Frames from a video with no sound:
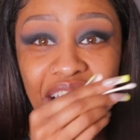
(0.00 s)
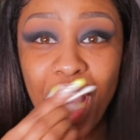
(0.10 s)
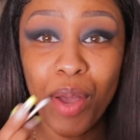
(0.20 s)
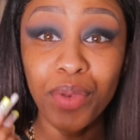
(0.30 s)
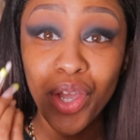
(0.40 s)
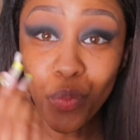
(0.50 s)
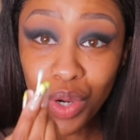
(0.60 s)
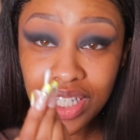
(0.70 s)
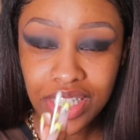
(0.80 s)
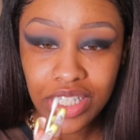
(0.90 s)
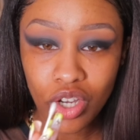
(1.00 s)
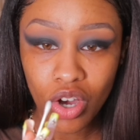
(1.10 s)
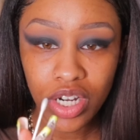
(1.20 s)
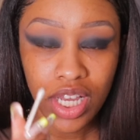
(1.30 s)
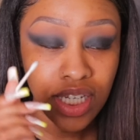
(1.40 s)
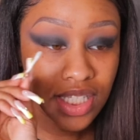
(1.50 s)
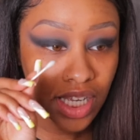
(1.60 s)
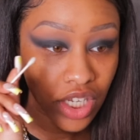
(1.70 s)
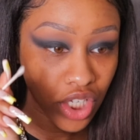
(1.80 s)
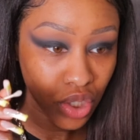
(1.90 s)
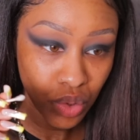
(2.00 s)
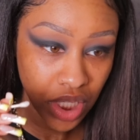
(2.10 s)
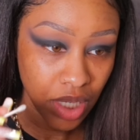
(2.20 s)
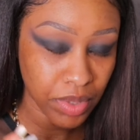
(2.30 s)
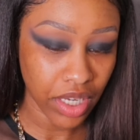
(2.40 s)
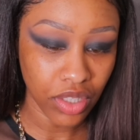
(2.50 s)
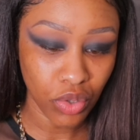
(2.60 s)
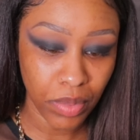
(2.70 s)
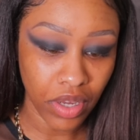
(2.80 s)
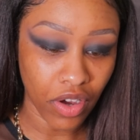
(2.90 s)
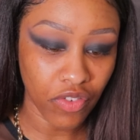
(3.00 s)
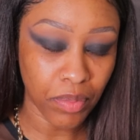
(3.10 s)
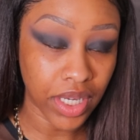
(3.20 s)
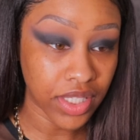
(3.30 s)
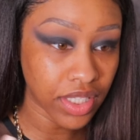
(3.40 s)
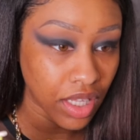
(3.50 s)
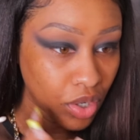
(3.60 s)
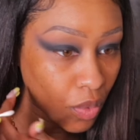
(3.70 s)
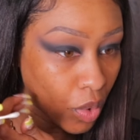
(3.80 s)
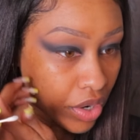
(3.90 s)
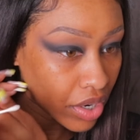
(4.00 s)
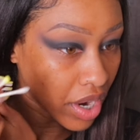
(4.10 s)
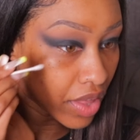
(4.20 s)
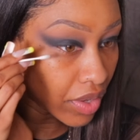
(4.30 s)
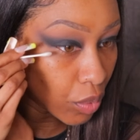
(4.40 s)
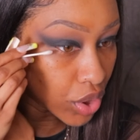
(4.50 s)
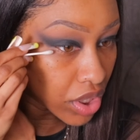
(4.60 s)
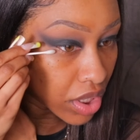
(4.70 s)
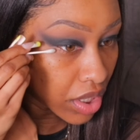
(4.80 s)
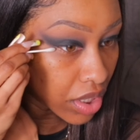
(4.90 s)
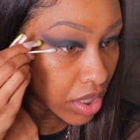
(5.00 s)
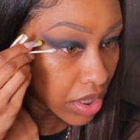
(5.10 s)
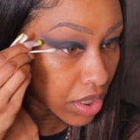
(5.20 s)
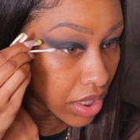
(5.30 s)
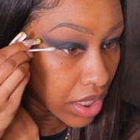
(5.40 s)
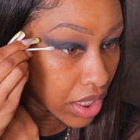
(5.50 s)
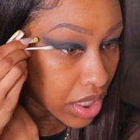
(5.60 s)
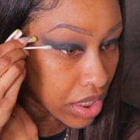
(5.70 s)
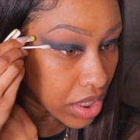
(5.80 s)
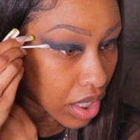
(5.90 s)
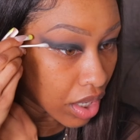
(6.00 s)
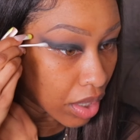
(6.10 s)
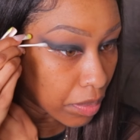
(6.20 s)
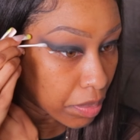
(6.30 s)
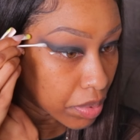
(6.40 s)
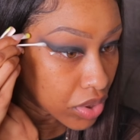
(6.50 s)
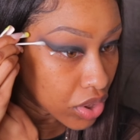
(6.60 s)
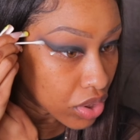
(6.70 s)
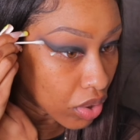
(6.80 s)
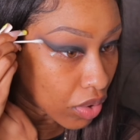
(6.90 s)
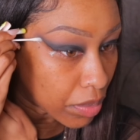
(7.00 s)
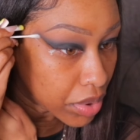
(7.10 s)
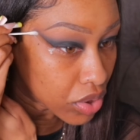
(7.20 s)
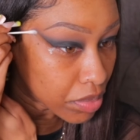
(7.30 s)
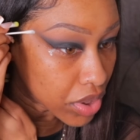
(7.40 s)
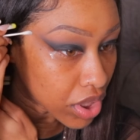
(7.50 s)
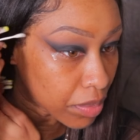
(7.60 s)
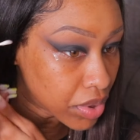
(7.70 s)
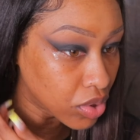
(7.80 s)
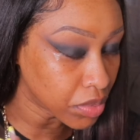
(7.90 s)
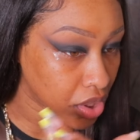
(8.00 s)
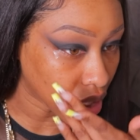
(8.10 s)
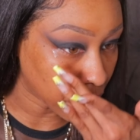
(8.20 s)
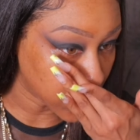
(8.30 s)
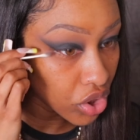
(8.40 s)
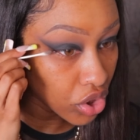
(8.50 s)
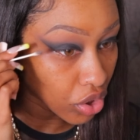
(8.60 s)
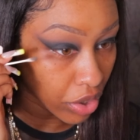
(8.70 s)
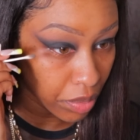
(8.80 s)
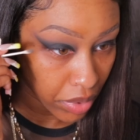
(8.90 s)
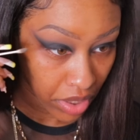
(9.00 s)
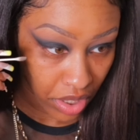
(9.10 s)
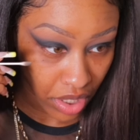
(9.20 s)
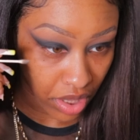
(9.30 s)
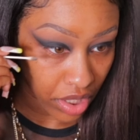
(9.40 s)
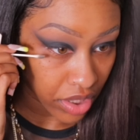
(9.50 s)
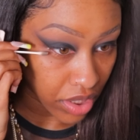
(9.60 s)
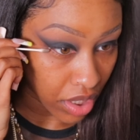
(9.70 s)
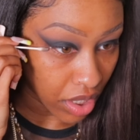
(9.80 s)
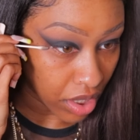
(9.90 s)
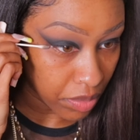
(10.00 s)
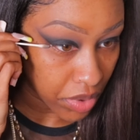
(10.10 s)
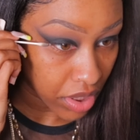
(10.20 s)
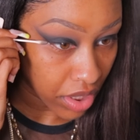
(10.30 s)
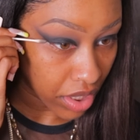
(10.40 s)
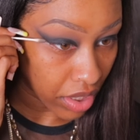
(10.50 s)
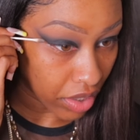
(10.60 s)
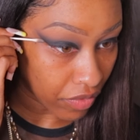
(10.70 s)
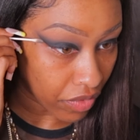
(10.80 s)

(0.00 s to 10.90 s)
I'm like, what is this called? Take a Q-tip, take a little bit of my cellar water, and then we're just gonna clean this up. Just, oh, I put too much. Sharpen this up to give